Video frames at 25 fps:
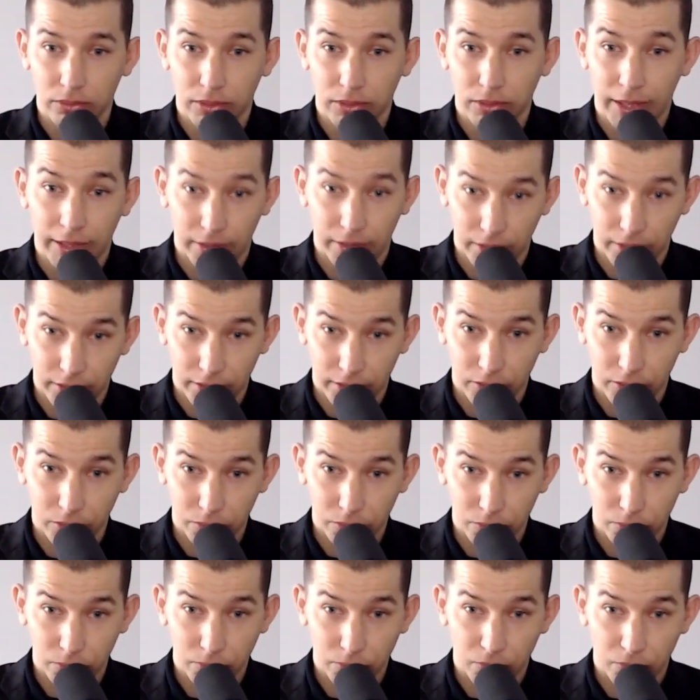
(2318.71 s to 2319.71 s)
like
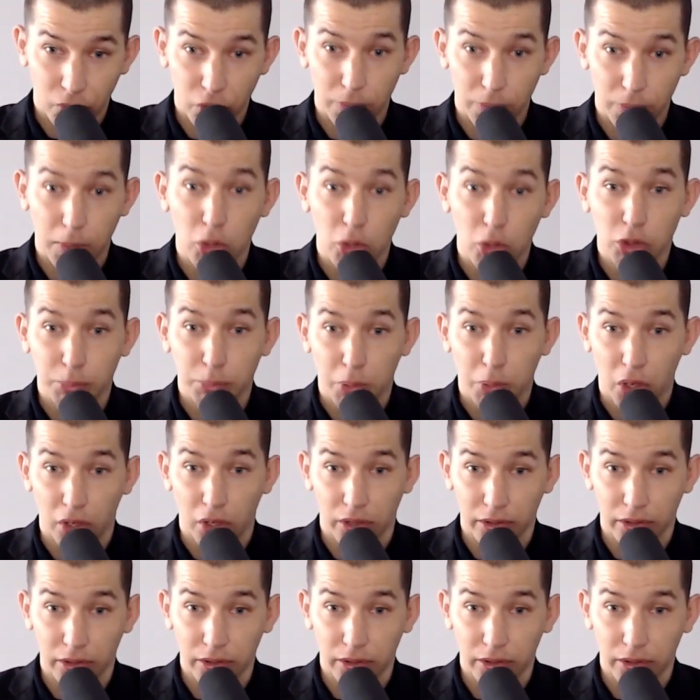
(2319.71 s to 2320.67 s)
for the most part